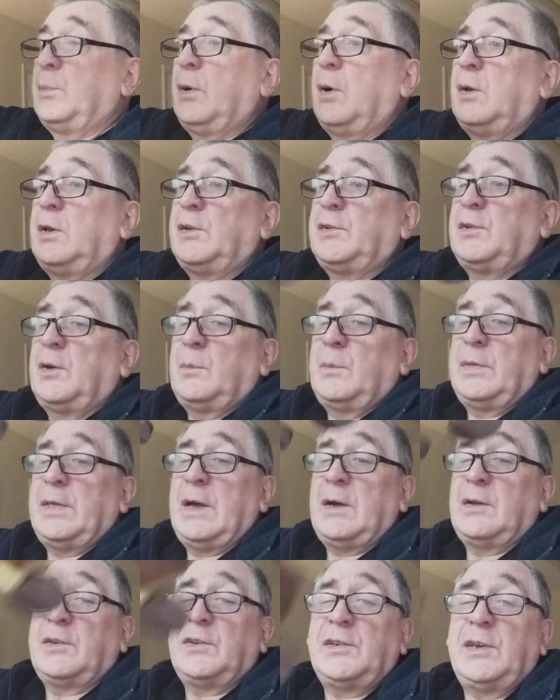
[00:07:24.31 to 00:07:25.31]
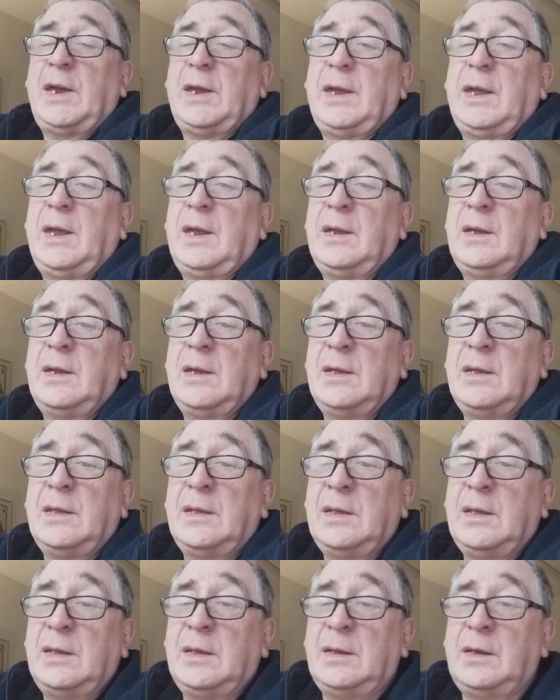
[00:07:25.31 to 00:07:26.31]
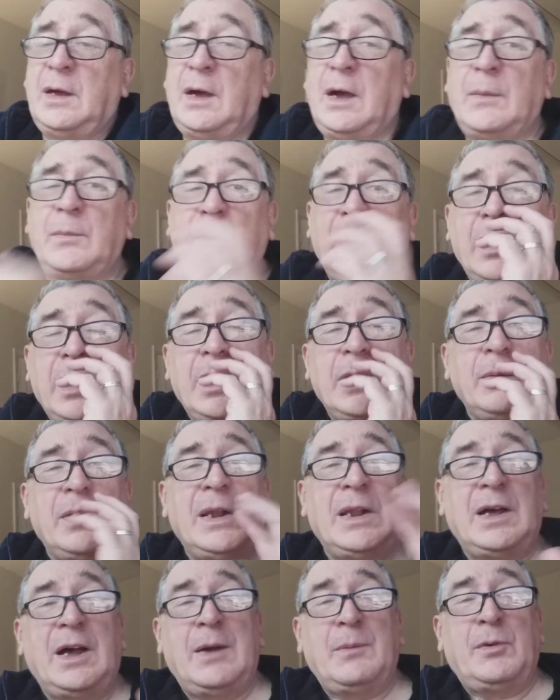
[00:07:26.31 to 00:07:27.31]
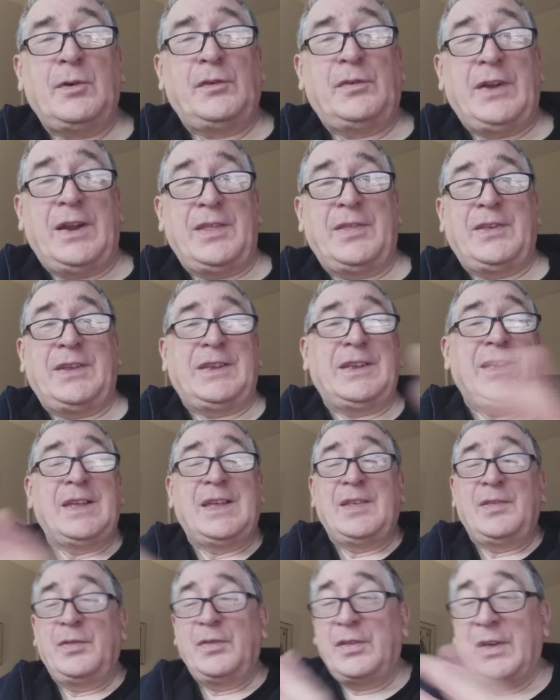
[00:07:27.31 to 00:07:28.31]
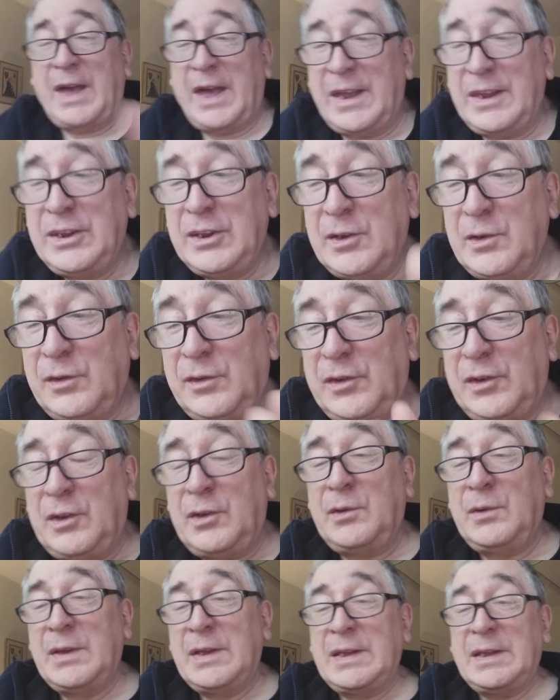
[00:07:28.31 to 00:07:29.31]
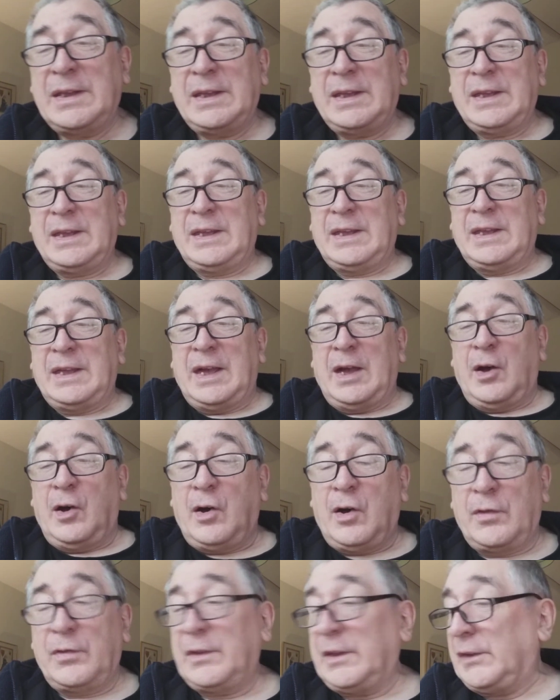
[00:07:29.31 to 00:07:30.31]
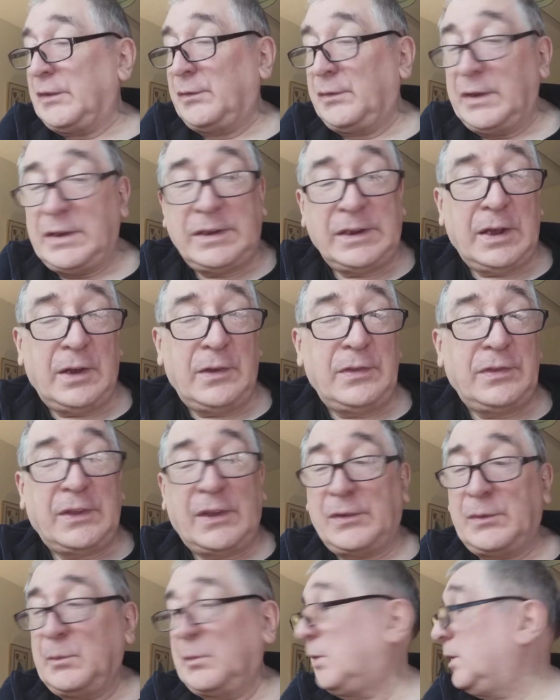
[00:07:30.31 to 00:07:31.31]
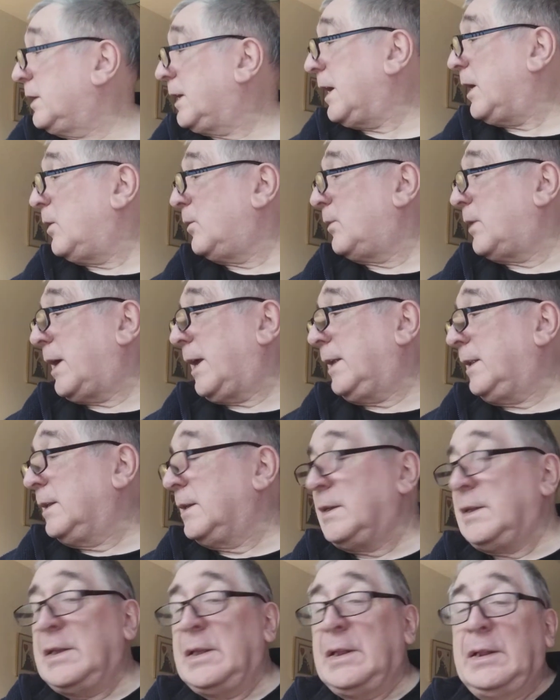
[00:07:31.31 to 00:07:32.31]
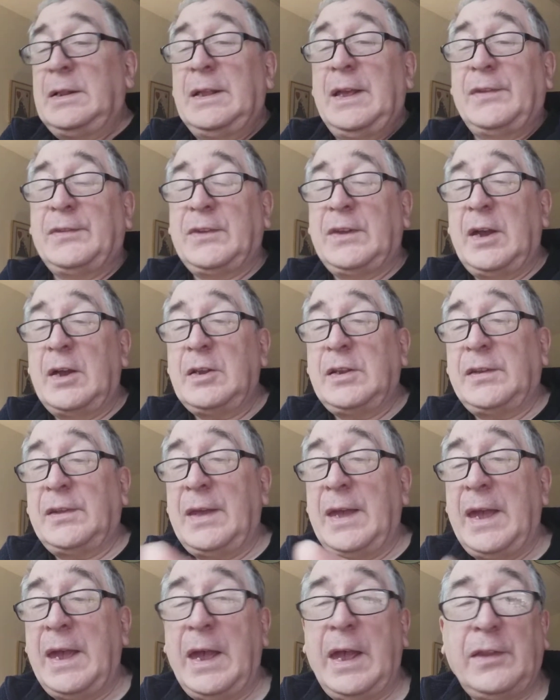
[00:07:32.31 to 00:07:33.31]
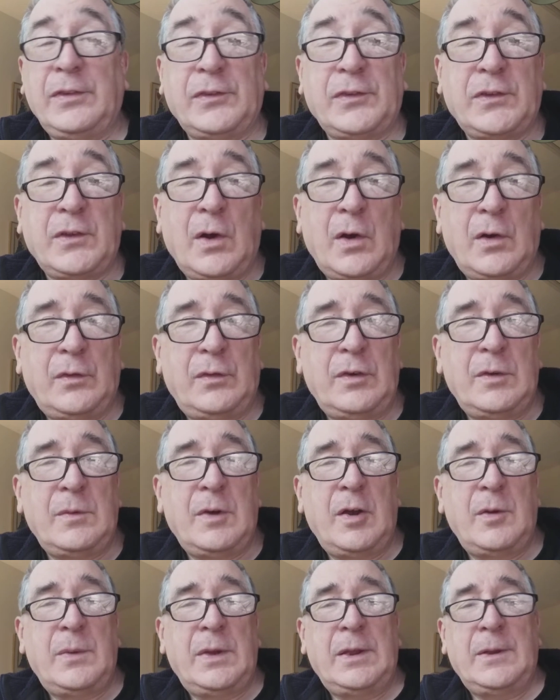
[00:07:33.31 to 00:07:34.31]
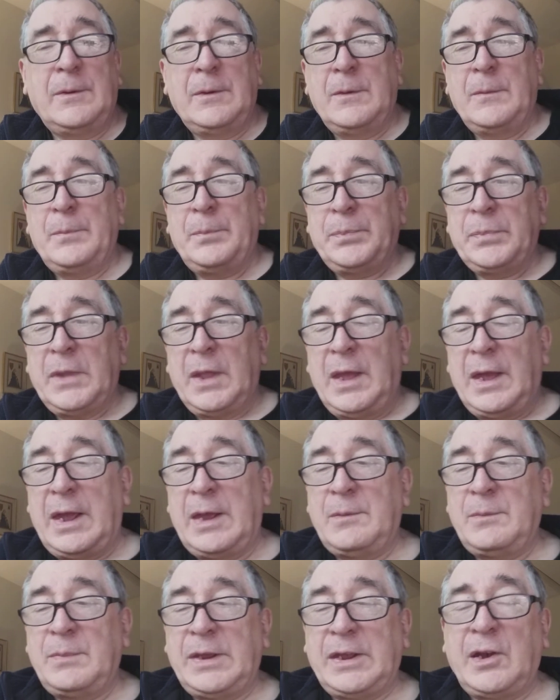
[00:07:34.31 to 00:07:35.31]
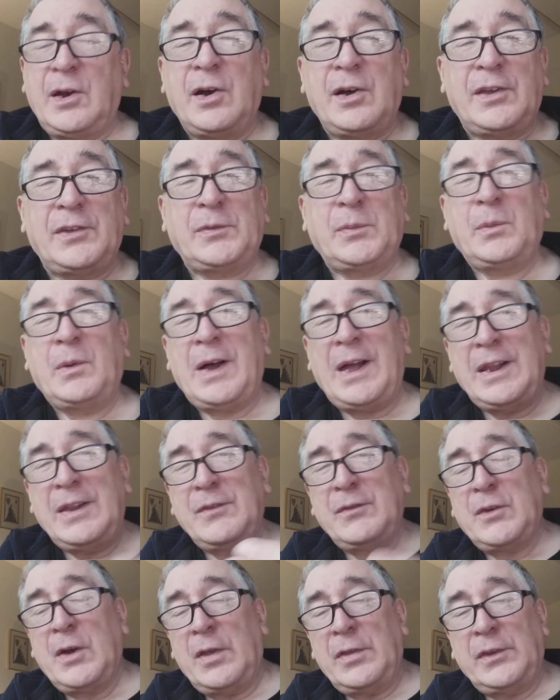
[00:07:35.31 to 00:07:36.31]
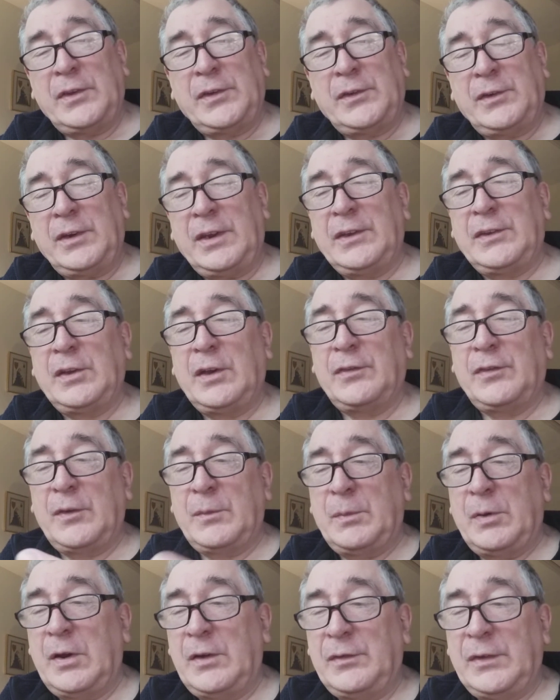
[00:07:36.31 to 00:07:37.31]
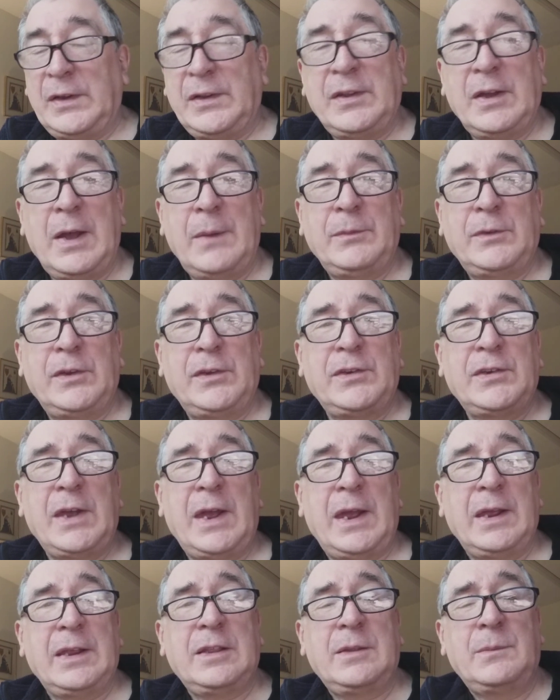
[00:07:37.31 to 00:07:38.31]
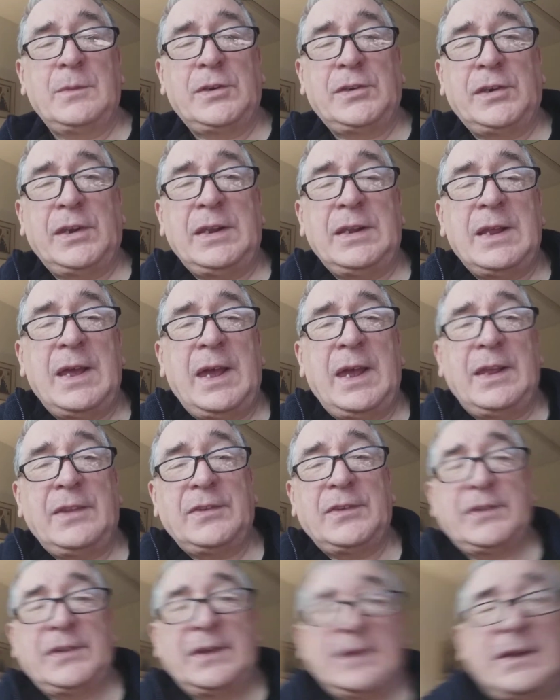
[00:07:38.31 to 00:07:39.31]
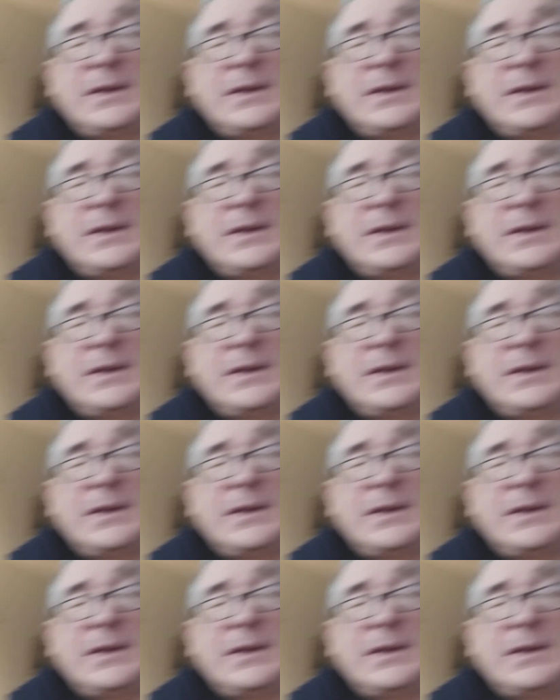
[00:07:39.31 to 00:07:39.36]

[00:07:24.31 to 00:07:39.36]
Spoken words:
polish on without checking. I'm not going to be liable for anything that you do on this video that doesn't work out right. Let's go to the headstock for a moment. And because while you've got the strings off, it's a perfect time to check the machine heads.